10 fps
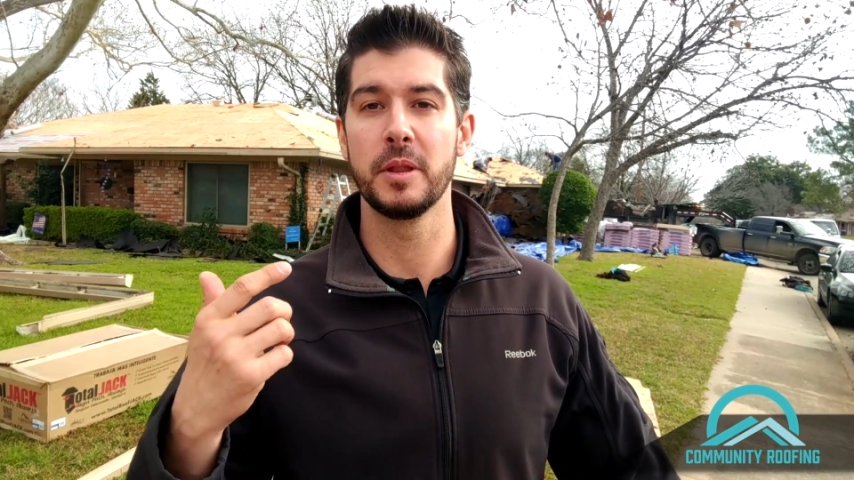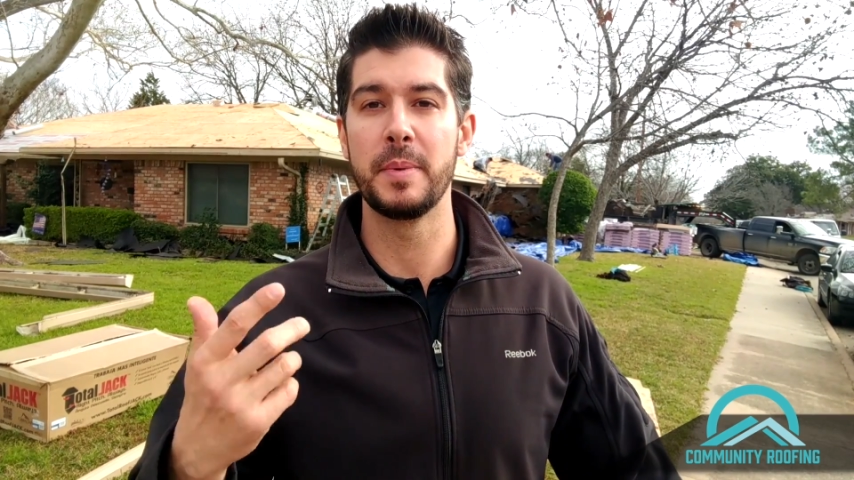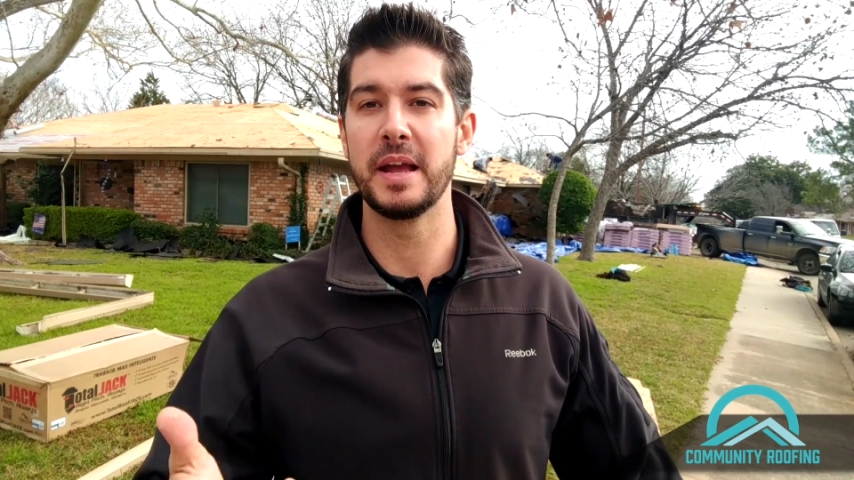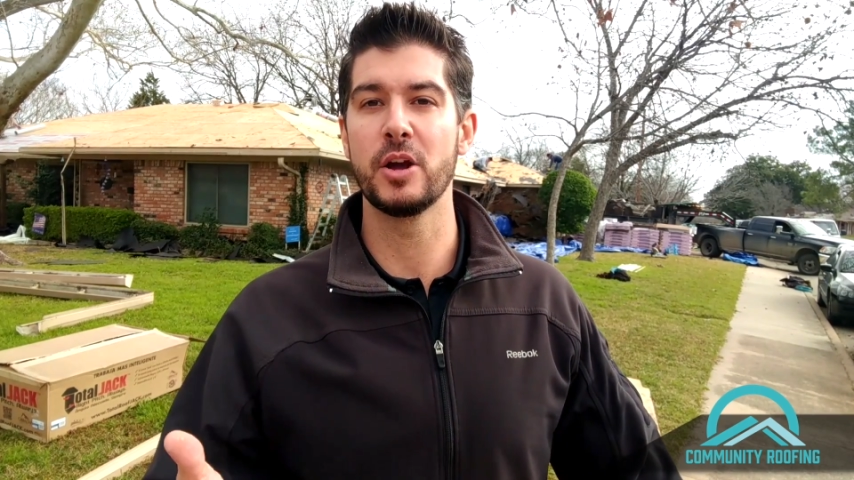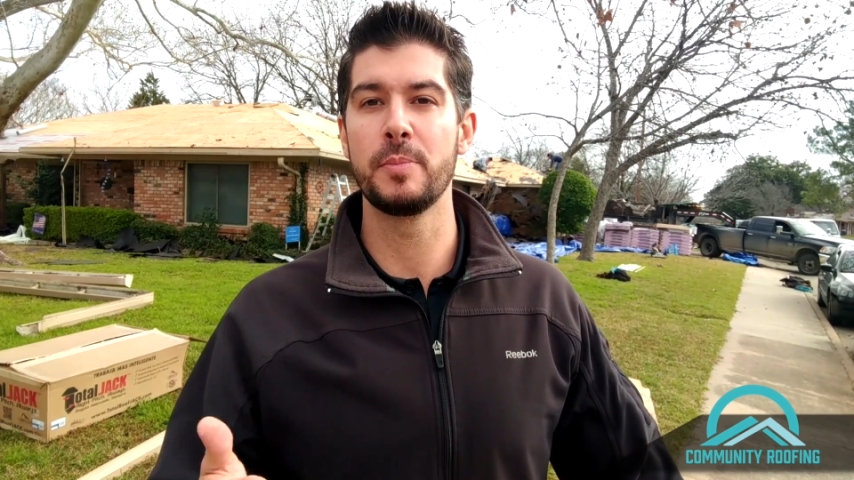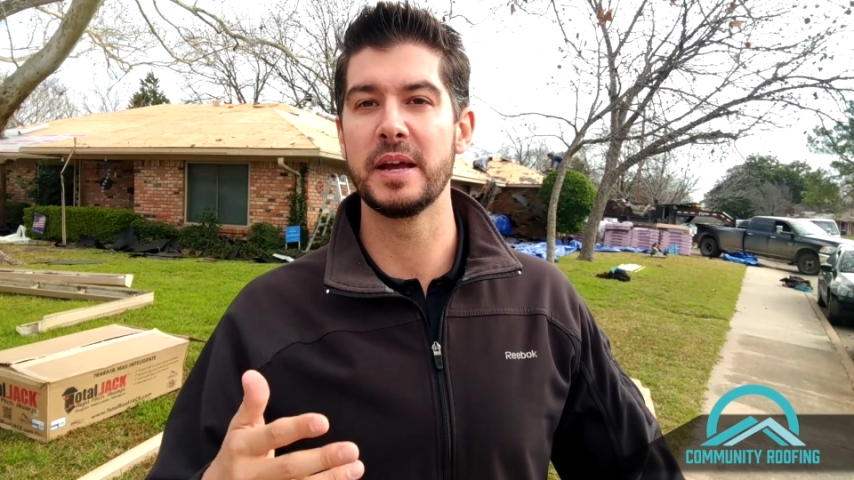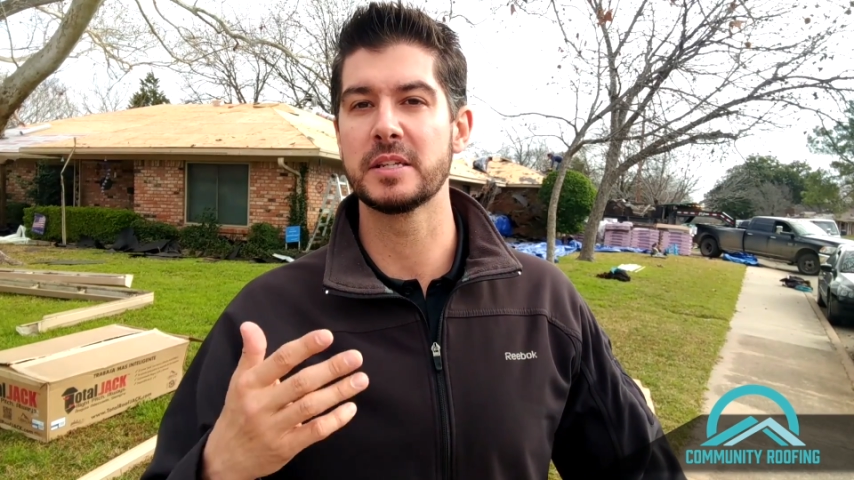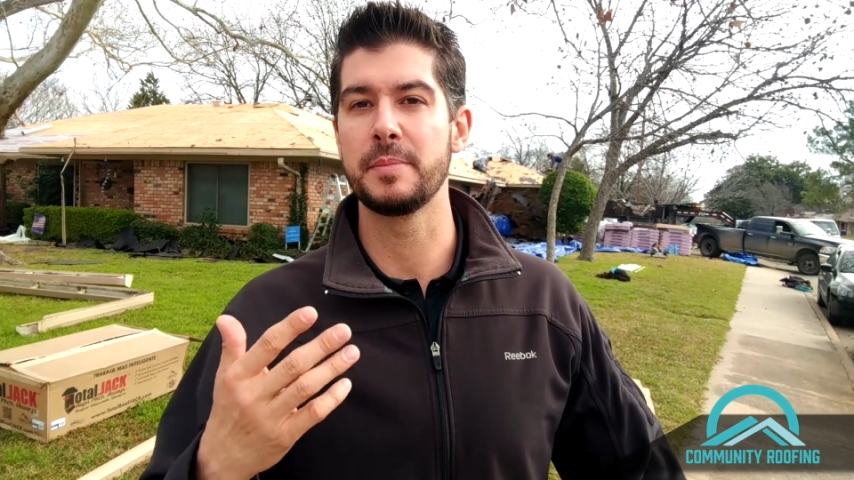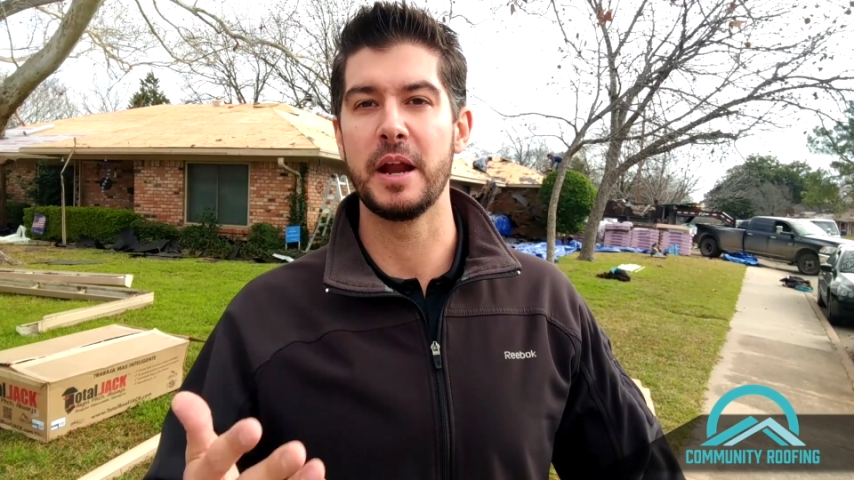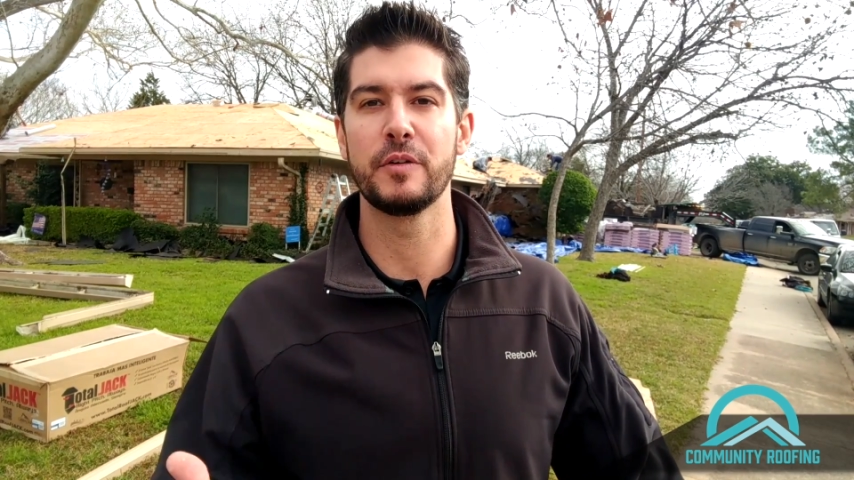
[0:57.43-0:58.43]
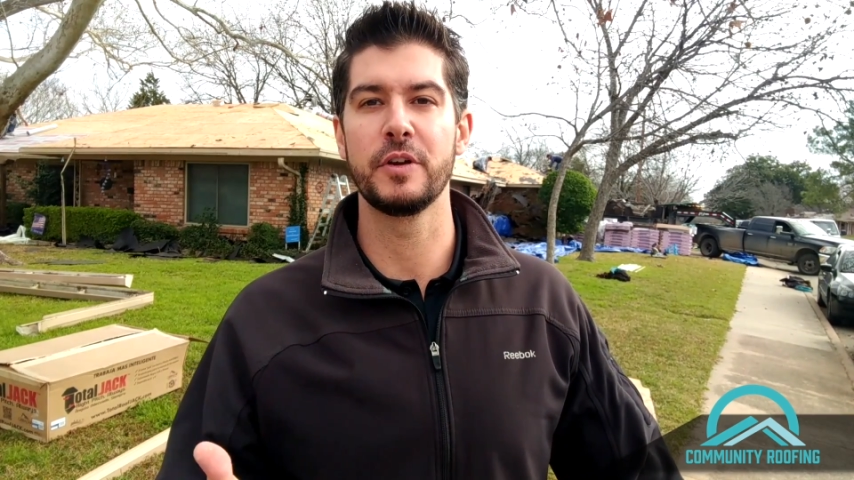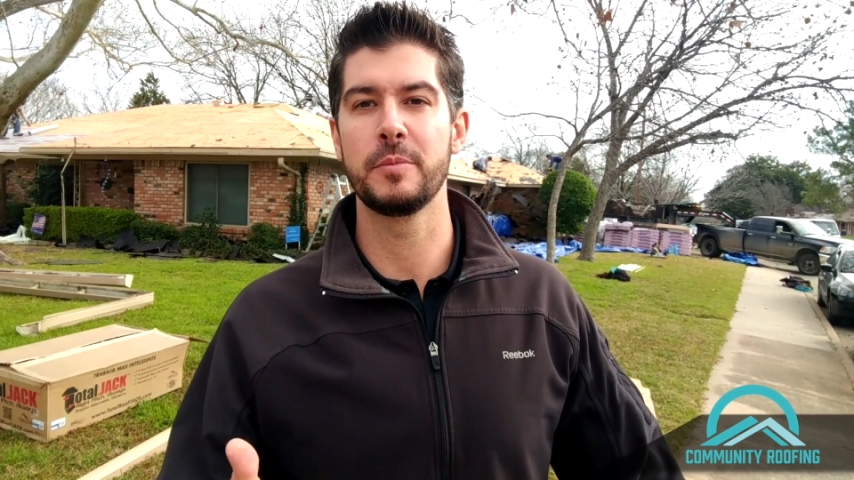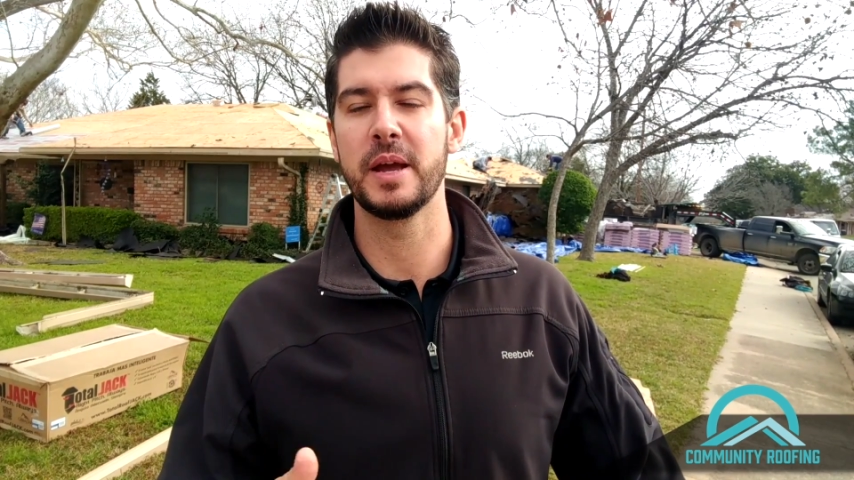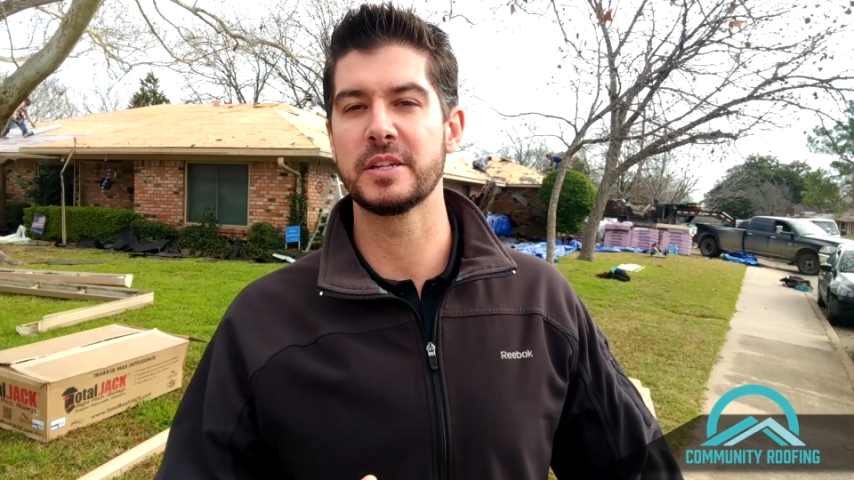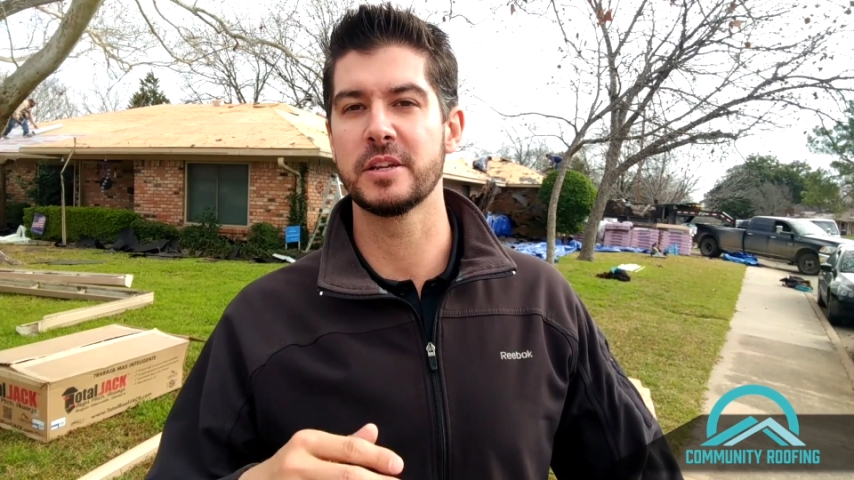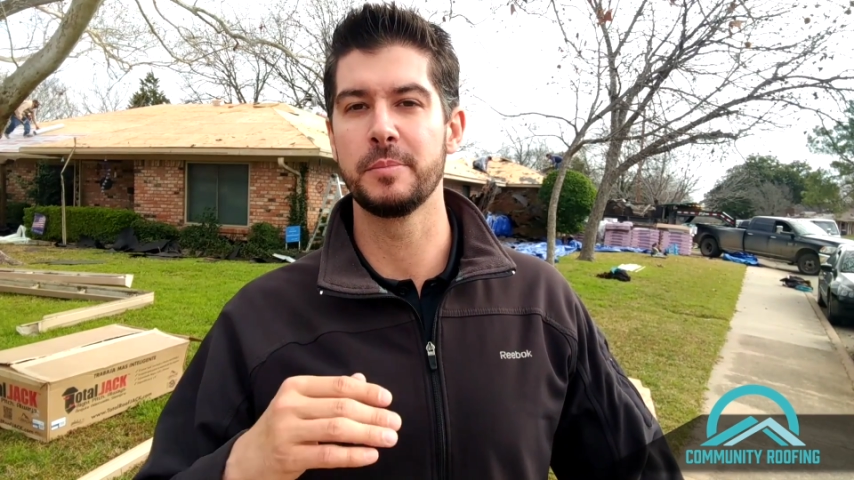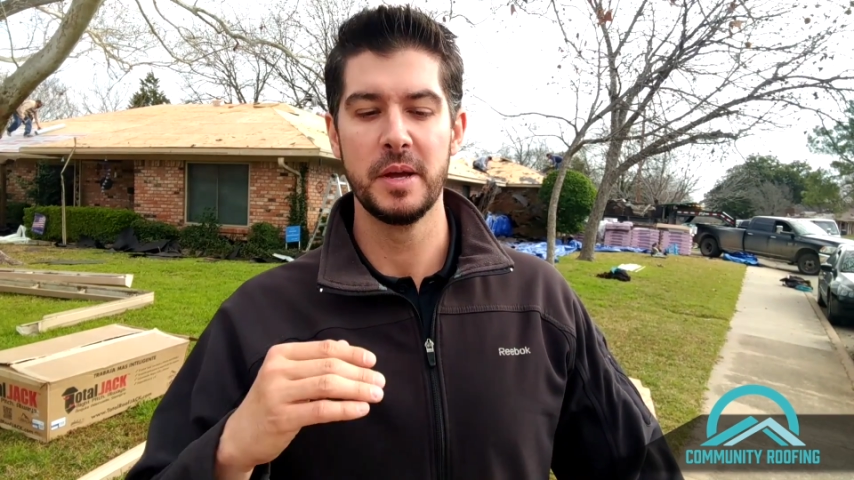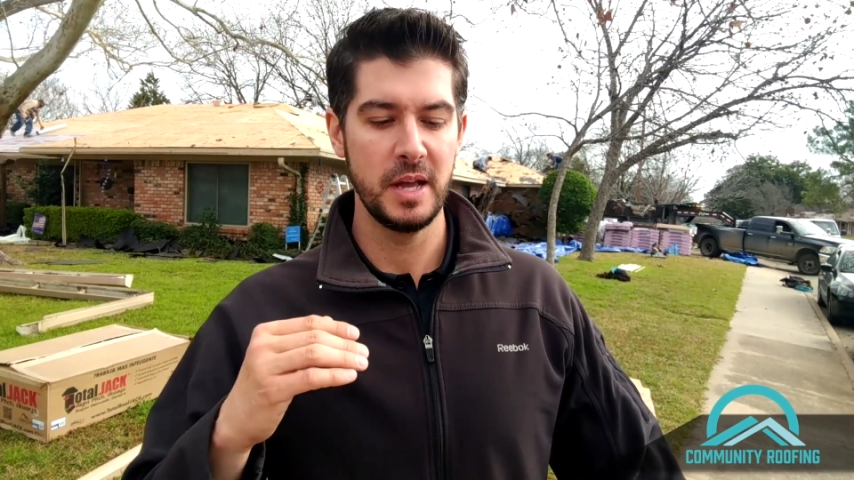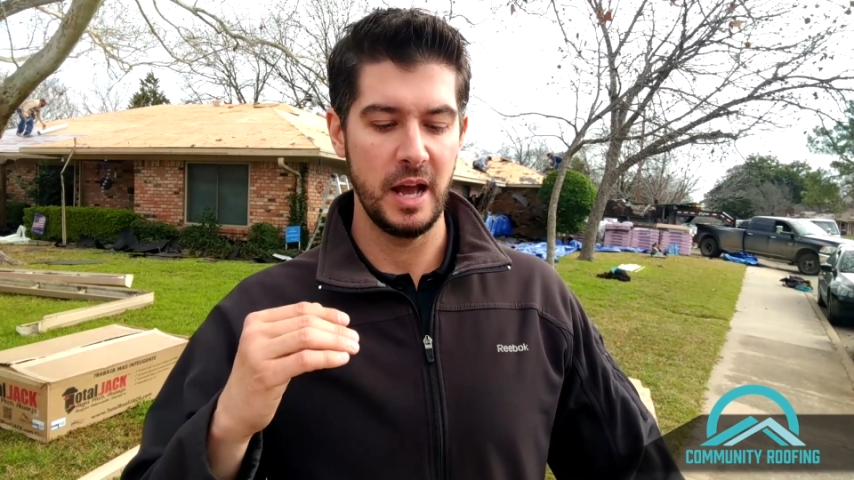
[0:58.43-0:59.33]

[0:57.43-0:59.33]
Lomanco makes them, Airvent makes them.